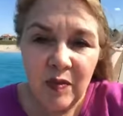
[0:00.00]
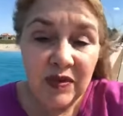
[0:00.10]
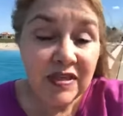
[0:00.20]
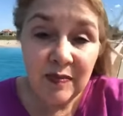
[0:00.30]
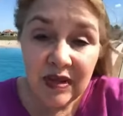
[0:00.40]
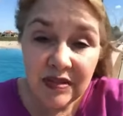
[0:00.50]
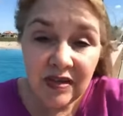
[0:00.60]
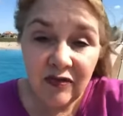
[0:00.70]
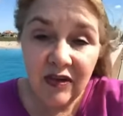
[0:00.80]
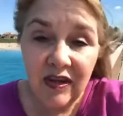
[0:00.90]
some of the
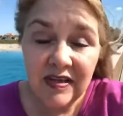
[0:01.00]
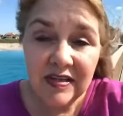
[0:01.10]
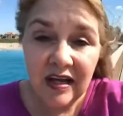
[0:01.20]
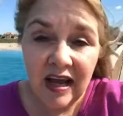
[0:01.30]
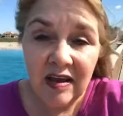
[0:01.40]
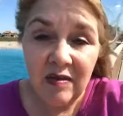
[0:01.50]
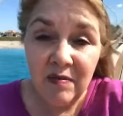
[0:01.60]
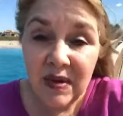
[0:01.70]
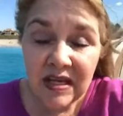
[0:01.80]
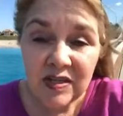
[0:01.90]
different things that I
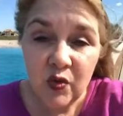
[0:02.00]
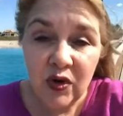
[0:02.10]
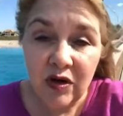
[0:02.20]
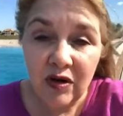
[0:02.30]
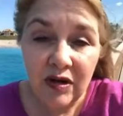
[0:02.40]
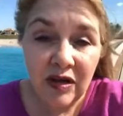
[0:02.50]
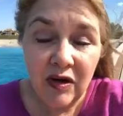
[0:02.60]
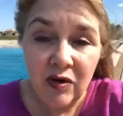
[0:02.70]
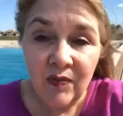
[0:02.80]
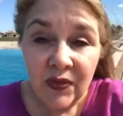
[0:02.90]
missed where,
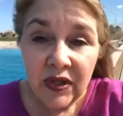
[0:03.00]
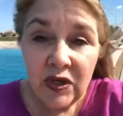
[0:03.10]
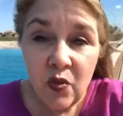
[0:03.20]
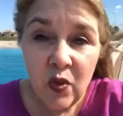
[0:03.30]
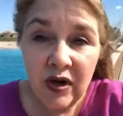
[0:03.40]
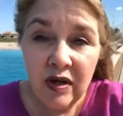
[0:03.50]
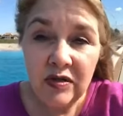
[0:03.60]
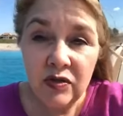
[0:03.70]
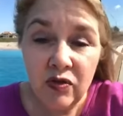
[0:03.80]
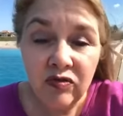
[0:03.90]
you want to
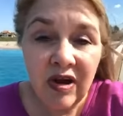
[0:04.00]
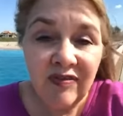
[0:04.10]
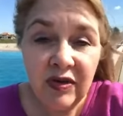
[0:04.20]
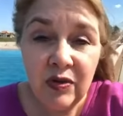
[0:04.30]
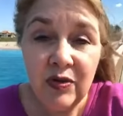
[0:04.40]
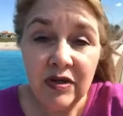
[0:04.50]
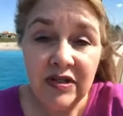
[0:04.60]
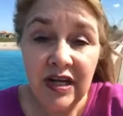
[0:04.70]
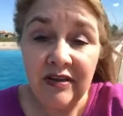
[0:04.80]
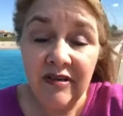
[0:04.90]
do revenue
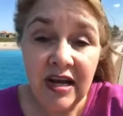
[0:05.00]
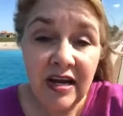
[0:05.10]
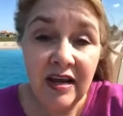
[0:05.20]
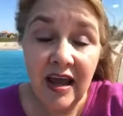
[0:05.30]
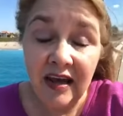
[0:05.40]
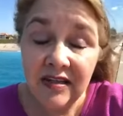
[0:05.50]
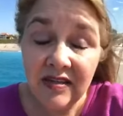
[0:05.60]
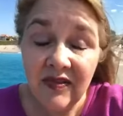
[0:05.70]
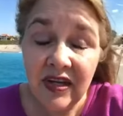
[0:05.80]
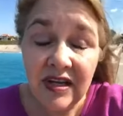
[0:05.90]
generating
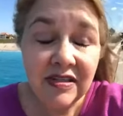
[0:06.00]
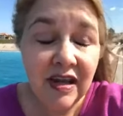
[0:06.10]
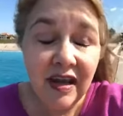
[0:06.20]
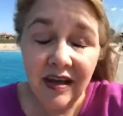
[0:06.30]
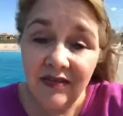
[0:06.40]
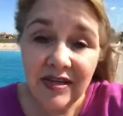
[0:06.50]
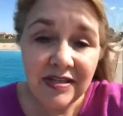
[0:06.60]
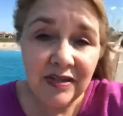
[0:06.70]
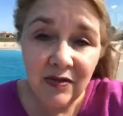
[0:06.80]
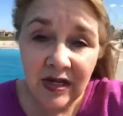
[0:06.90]
activities every
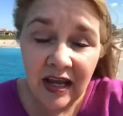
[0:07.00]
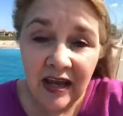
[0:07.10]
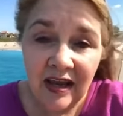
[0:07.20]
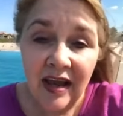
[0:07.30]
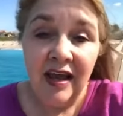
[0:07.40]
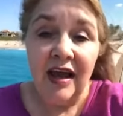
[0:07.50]
single day.